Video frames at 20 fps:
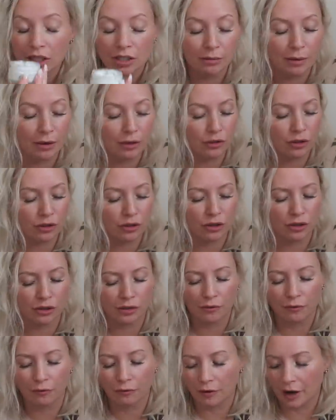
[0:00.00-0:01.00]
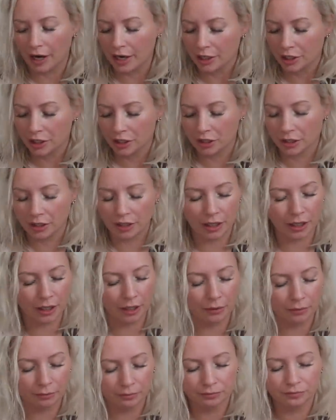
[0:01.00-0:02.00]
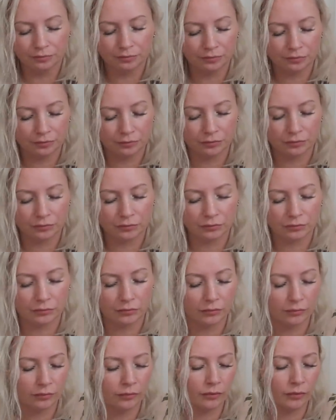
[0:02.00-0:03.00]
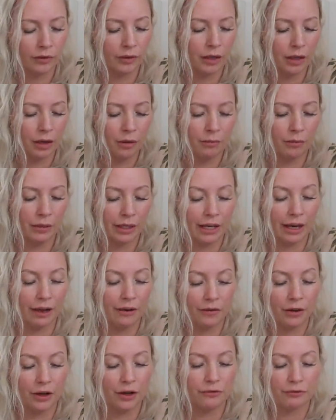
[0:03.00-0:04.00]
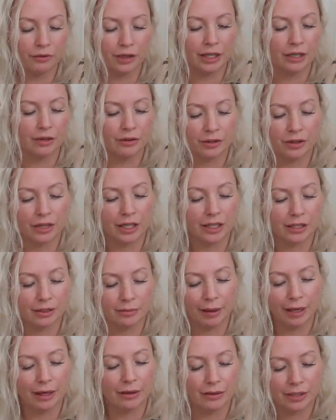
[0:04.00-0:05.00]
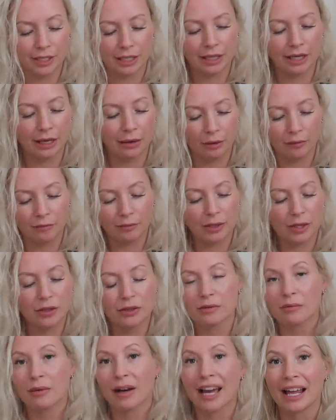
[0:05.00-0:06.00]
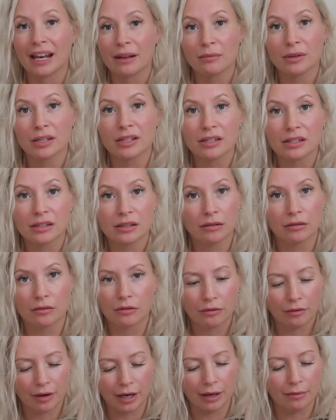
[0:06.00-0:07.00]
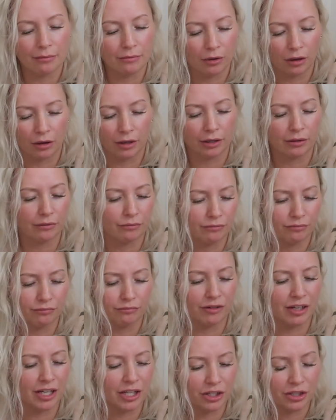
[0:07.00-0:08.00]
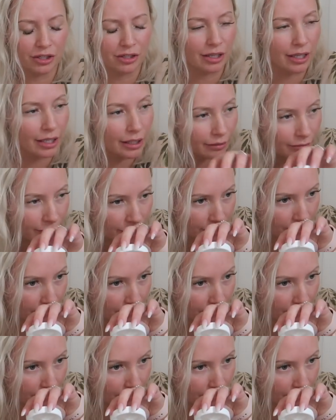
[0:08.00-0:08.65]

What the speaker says: It smells just nice and fresh. But yeah, I've heard really good things about it. Now, I've been using my Elemis cream, like, religiously.